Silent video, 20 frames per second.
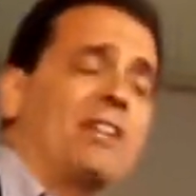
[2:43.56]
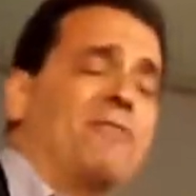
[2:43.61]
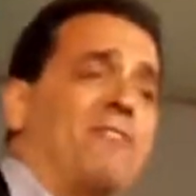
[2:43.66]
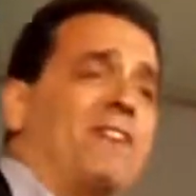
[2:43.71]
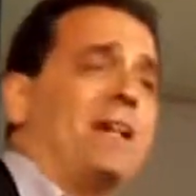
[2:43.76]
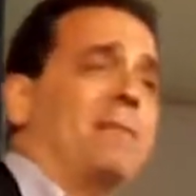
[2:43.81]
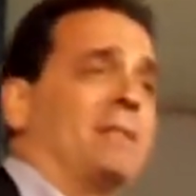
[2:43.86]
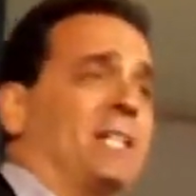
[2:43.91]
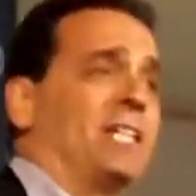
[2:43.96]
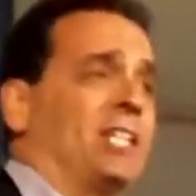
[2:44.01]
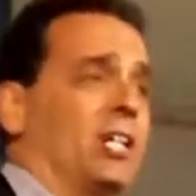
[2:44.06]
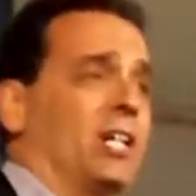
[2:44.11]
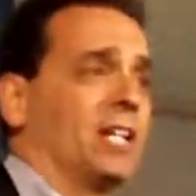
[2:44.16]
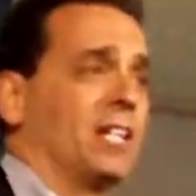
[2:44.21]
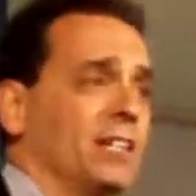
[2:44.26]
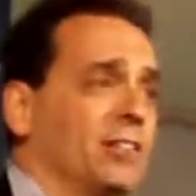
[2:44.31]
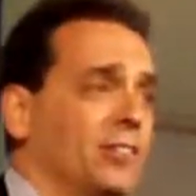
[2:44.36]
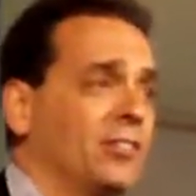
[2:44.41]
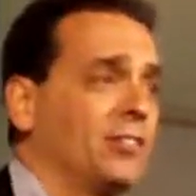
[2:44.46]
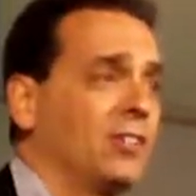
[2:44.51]
I had family in the
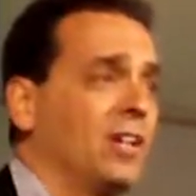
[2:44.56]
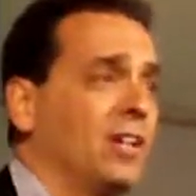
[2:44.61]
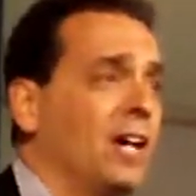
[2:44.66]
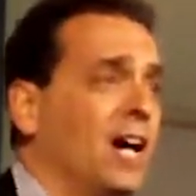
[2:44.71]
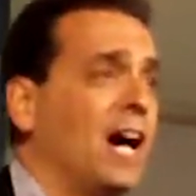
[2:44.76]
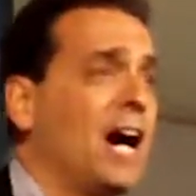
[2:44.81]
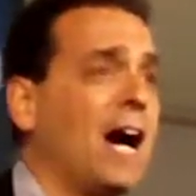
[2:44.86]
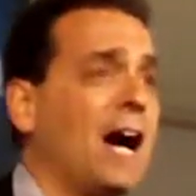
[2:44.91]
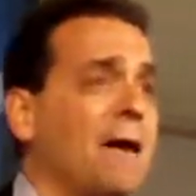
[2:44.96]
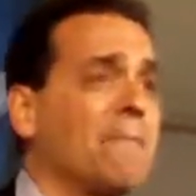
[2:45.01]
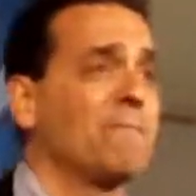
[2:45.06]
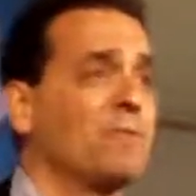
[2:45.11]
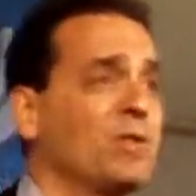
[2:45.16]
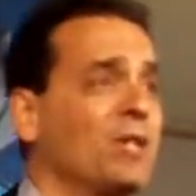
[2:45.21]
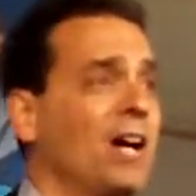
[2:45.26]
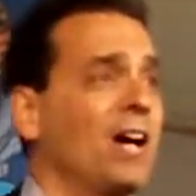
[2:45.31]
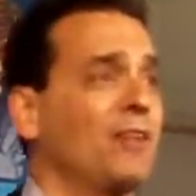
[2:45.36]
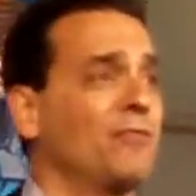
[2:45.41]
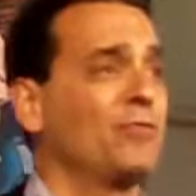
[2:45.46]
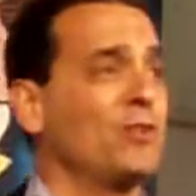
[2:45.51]
audience.
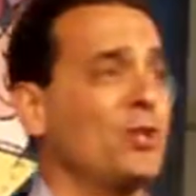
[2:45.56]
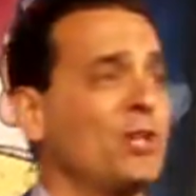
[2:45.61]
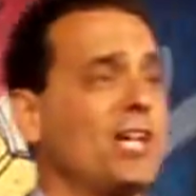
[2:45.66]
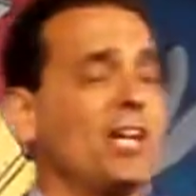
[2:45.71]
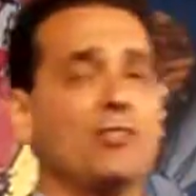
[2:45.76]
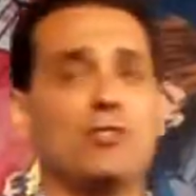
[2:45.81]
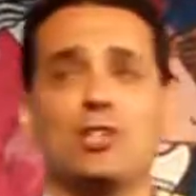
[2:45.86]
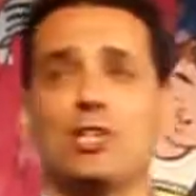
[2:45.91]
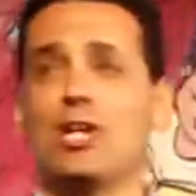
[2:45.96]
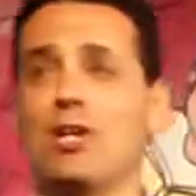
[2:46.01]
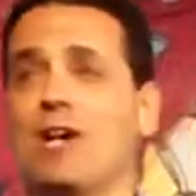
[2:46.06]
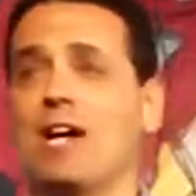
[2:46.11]
A few years ago,